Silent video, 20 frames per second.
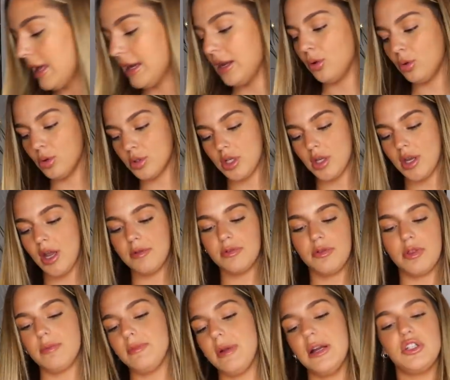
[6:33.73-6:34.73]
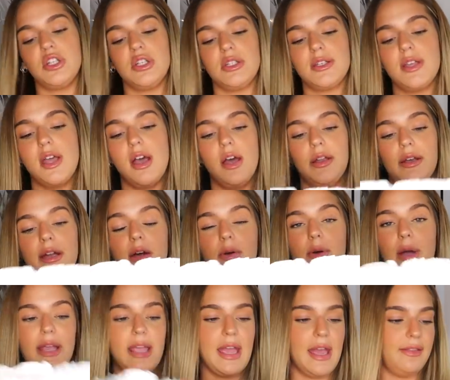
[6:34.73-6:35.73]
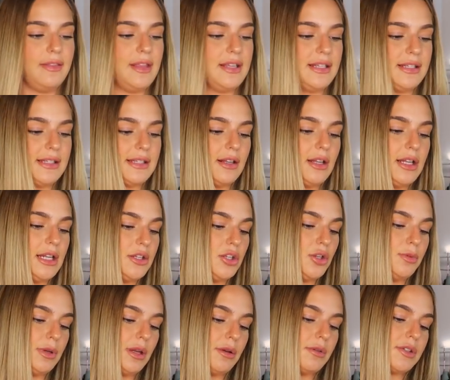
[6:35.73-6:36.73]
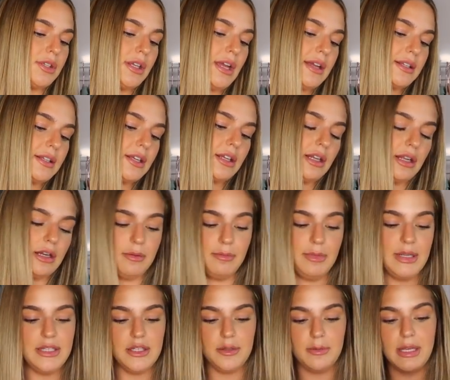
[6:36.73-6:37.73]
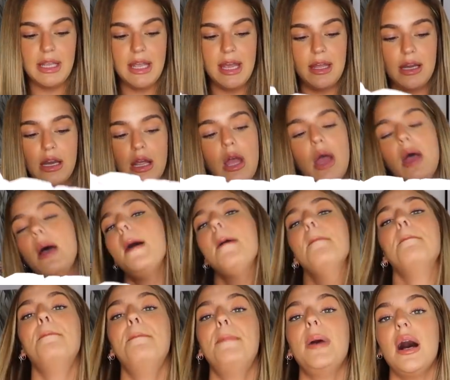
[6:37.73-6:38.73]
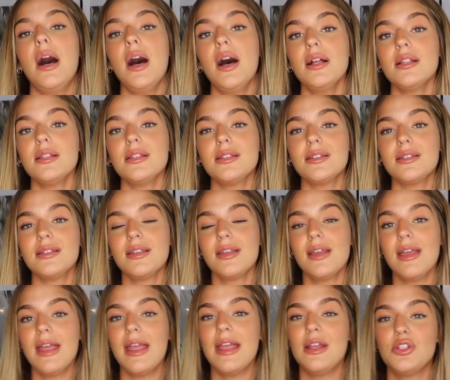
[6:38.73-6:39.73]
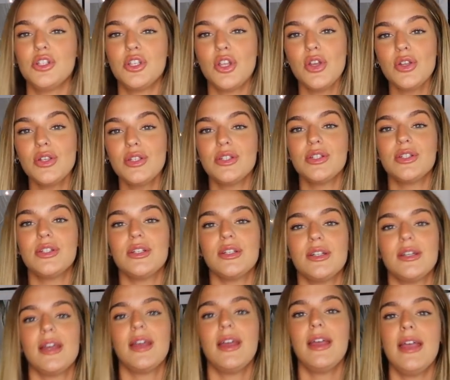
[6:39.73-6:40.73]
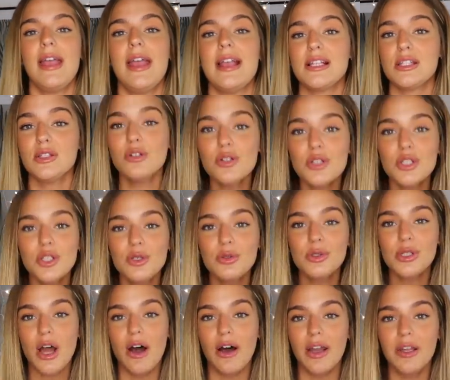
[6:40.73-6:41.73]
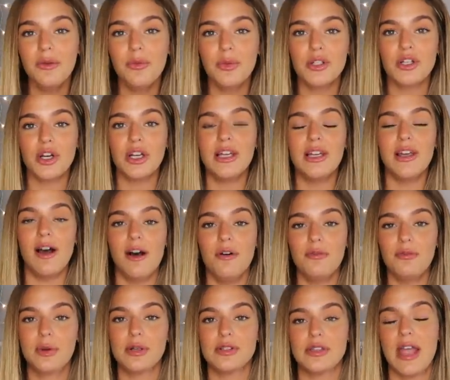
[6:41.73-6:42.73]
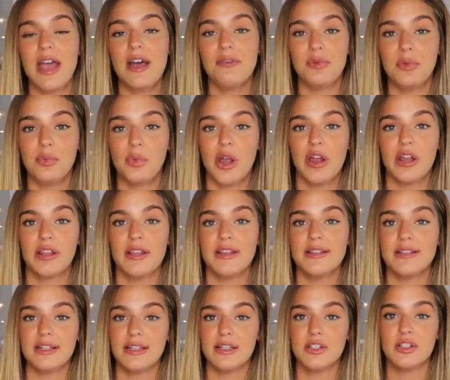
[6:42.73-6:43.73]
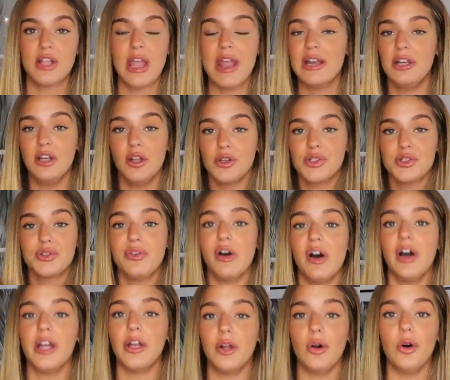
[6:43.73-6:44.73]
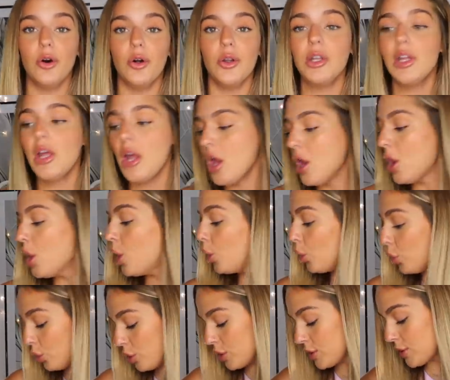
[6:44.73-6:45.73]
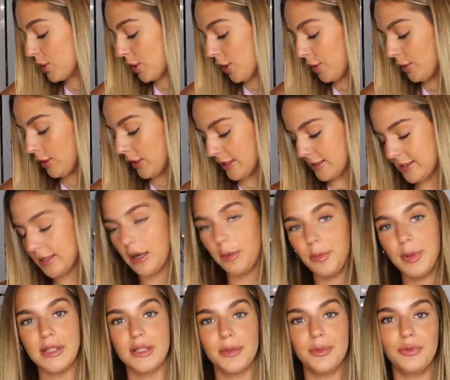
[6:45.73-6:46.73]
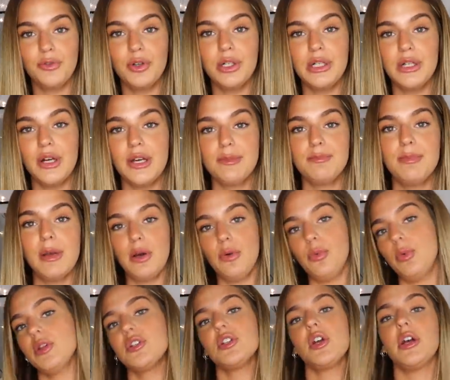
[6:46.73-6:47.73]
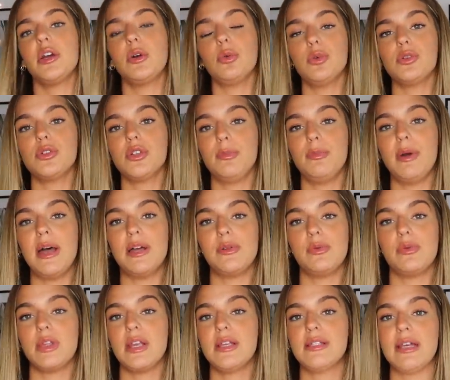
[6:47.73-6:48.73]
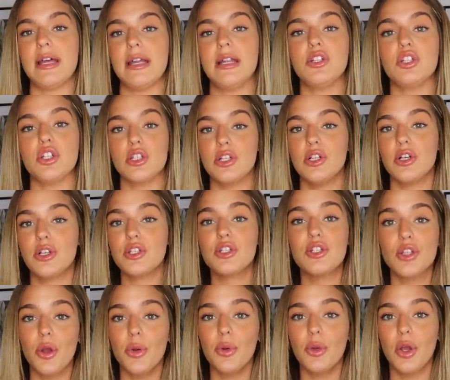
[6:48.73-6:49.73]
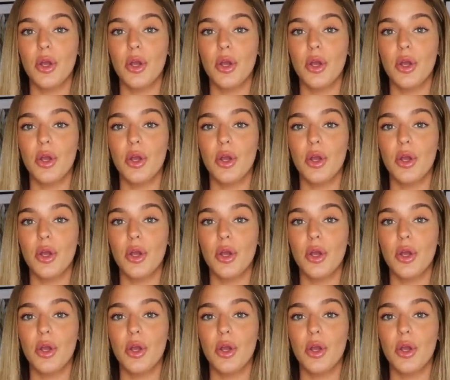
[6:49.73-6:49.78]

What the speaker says: it also comes with a matching skirt. Now, again, this is slightly too big because I had to get it in a medium again, but it just, it's not too tight, which I love, because I have been wearing this and it looks fine on. Also, like I said, I picked up a really nice belt, which I also paired with this, and it just looks so